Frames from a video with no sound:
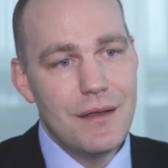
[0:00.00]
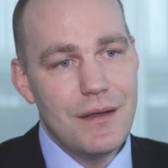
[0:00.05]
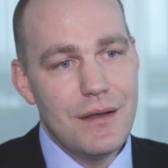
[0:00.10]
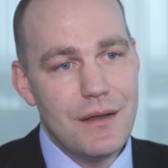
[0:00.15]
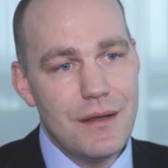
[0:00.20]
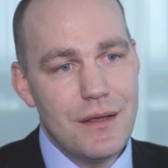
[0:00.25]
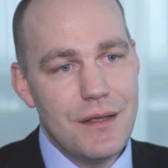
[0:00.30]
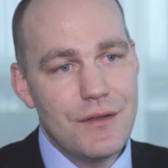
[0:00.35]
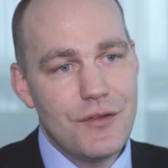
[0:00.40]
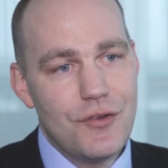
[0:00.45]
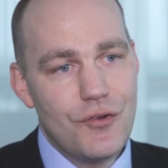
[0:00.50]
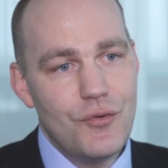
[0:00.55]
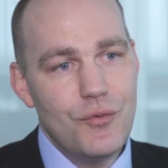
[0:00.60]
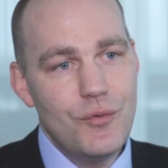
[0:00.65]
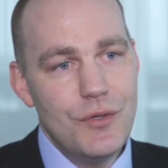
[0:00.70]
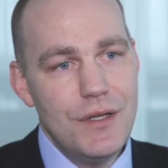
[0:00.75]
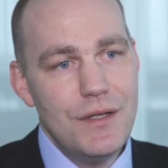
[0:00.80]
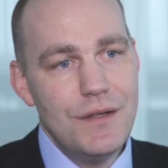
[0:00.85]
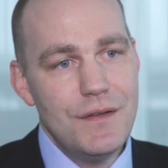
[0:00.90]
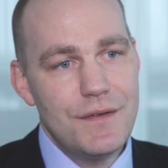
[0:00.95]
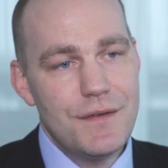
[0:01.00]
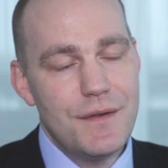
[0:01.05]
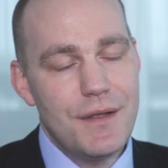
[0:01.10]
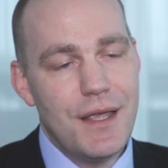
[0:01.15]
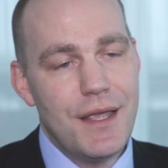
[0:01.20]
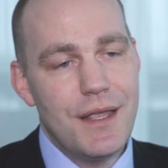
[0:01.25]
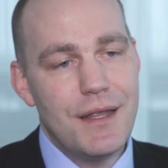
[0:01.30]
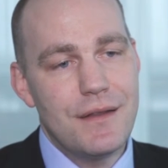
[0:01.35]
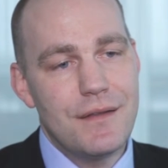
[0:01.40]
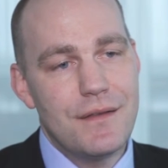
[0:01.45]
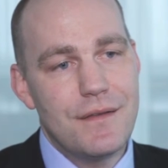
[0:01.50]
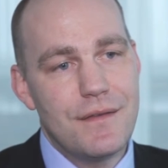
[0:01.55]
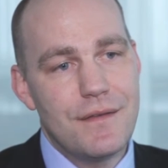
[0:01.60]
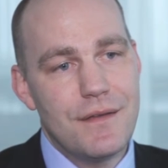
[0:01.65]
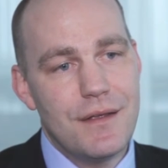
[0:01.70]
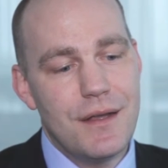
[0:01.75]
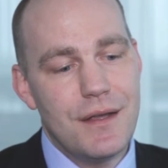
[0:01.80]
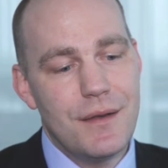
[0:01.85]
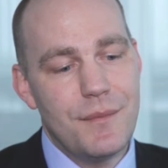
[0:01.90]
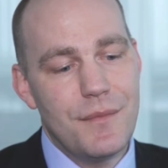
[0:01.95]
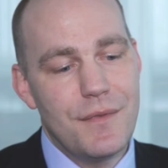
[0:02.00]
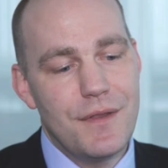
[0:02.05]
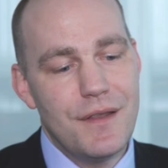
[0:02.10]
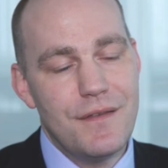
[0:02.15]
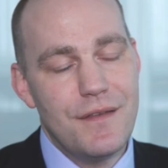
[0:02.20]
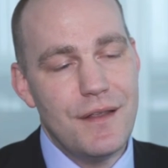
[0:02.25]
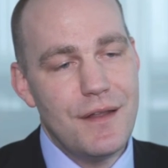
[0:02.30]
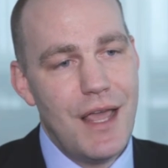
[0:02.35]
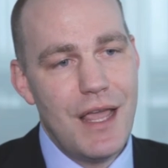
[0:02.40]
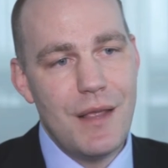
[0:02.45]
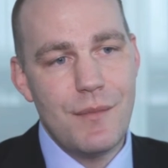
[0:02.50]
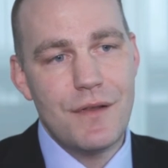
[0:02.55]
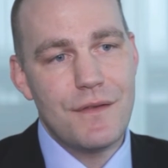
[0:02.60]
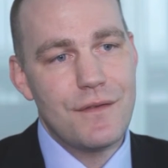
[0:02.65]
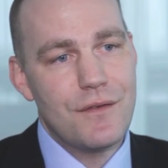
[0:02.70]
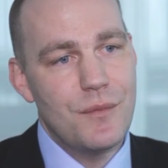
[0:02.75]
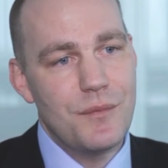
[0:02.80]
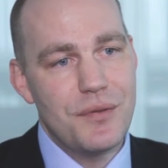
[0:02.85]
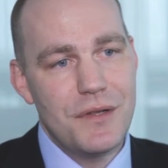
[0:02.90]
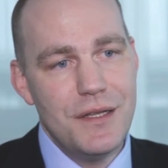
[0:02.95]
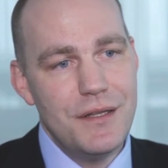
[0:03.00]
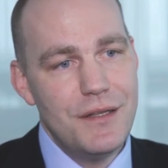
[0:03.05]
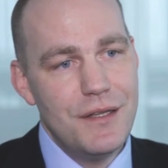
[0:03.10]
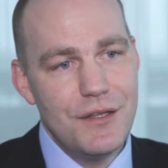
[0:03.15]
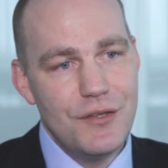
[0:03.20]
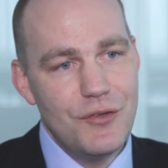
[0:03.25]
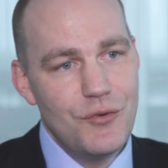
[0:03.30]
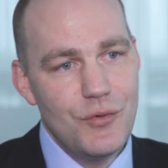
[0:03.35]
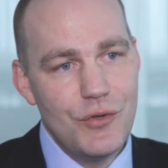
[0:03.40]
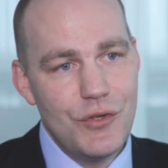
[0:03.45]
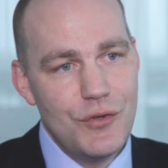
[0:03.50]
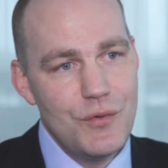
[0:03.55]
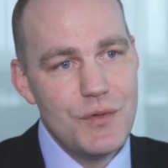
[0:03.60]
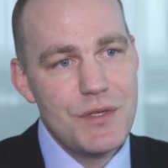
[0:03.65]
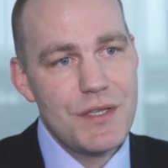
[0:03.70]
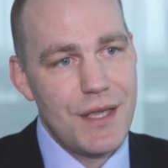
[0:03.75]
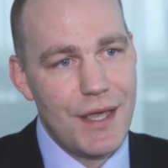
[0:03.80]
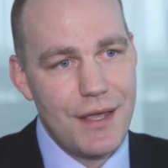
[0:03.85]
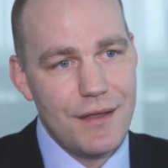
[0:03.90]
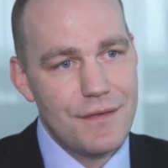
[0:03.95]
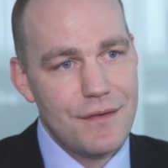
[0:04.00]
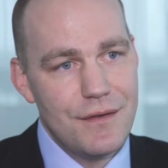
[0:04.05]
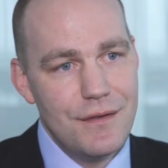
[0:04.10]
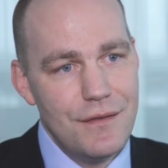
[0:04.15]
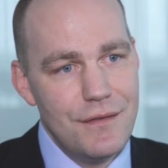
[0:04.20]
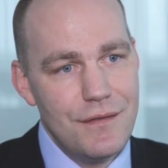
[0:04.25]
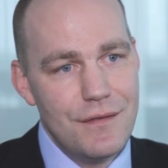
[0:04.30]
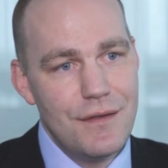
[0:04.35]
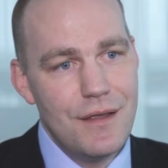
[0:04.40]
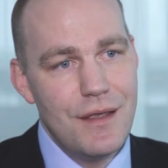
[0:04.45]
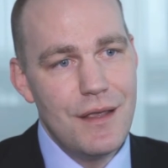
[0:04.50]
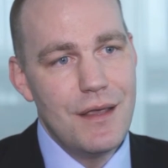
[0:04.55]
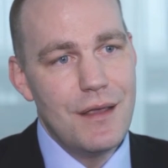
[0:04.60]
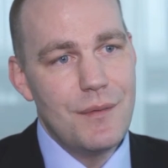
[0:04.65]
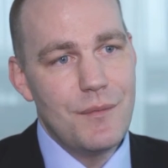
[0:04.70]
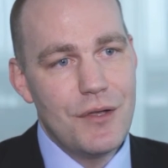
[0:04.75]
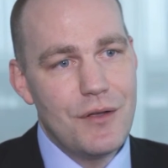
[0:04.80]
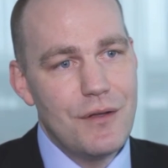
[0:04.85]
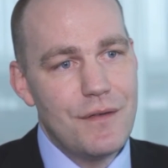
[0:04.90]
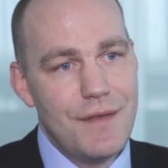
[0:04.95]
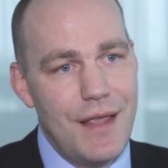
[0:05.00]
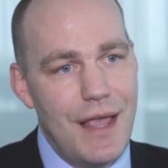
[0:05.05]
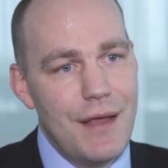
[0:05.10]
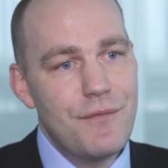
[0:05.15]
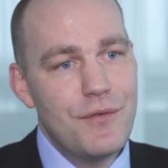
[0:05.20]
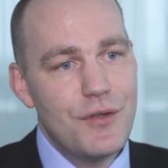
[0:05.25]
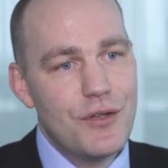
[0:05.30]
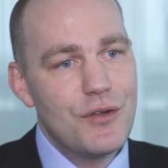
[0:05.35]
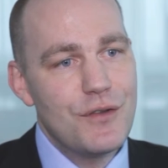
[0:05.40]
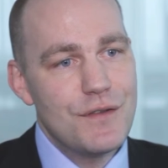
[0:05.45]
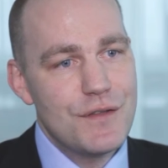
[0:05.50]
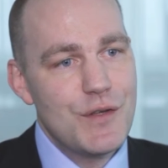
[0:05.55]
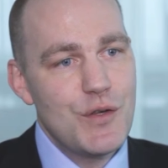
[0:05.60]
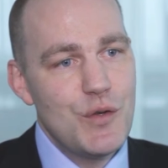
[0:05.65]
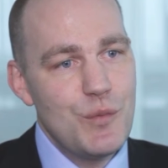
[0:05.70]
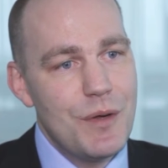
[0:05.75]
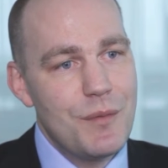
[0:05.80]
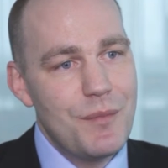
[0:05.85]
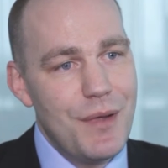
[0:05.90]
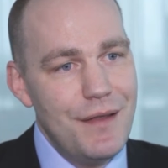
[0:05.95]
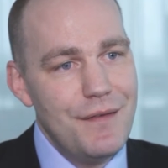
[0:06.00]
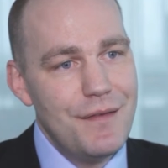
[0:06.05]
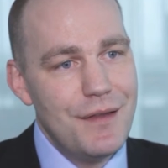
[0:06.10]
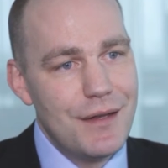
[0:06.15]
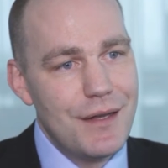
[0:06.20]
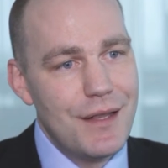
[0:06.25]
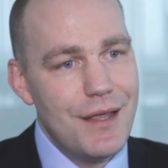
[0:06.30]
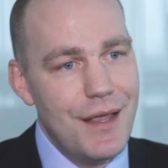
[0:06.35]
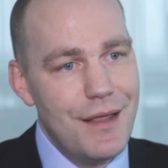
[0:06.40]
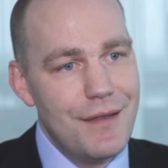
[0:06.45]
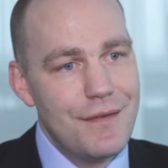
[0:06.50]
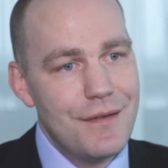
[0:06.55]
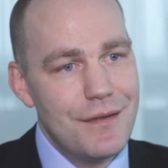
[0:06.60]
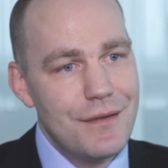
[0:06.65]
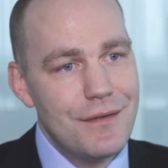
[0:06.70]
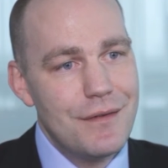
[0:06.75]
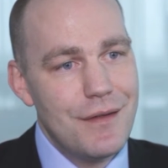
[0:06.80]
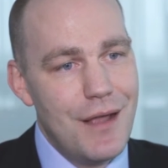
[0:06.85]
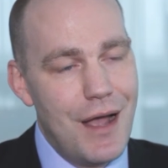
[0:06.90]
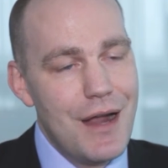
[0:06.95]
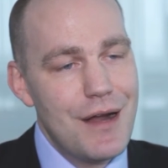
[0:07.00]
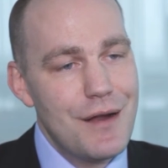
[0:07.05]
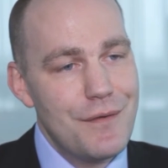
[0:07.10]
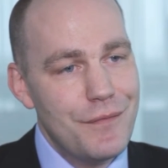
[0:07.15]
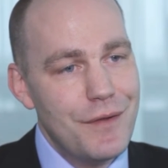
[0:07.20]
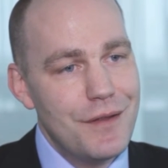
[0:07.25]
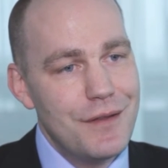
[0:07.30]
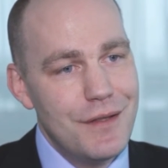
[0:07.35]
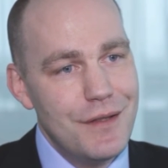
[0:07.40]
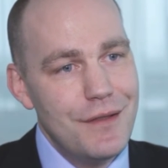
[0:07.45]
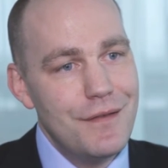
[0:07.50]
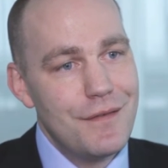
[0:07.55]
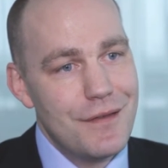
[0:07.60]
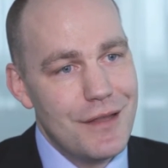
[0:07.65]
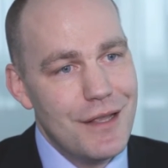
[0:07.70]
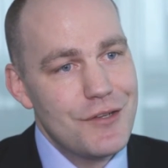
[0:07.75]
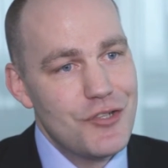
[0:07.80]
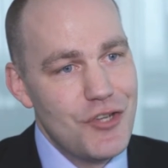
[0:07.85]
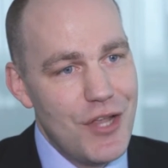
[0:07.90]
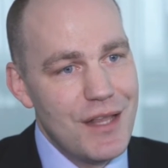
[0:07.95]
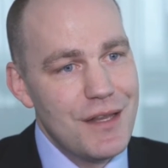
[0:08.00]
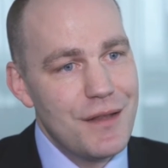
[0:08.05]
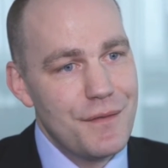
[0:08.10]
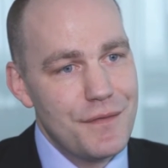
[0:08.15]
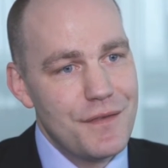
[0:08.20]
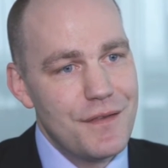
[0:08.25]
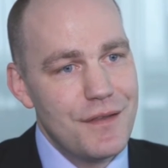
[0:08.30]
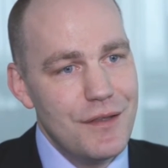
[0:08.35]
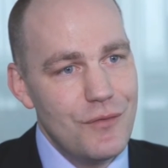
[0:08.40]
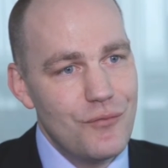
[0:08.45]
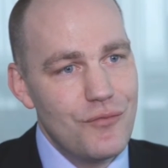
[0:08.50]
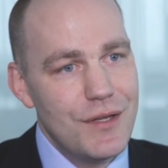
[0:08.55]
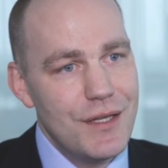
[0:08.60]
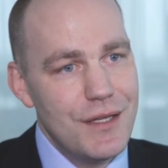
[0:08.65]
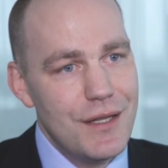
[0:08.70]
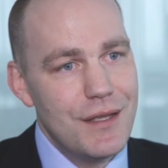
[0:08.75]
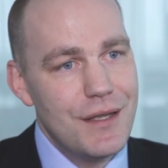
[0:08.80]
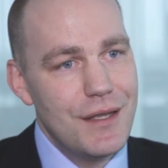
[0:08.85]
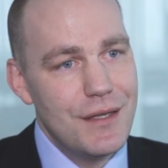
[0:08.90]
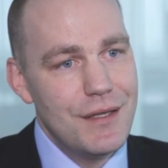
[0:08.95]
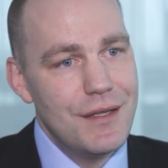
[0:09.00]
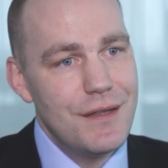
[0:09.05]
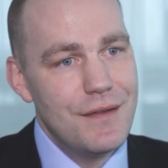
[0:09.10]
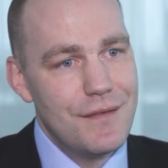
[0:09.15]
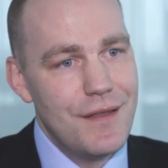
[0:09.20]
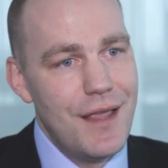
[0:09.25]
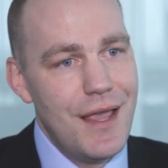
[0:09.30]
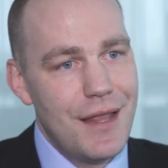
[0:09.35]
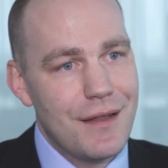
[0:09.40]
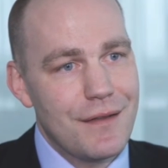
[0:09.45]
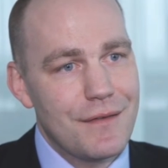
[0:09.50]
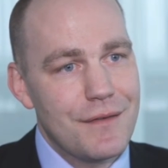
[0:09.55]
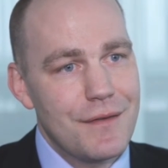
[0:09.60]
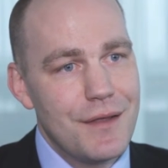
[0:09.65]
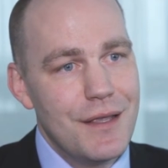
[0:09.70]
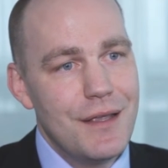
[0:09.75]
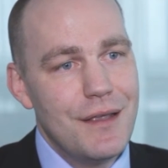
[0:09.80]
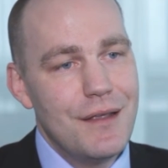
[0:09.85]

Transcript: included, and this enables completely new use cases because every consumer basically has an RFID / NFC reader in his hand.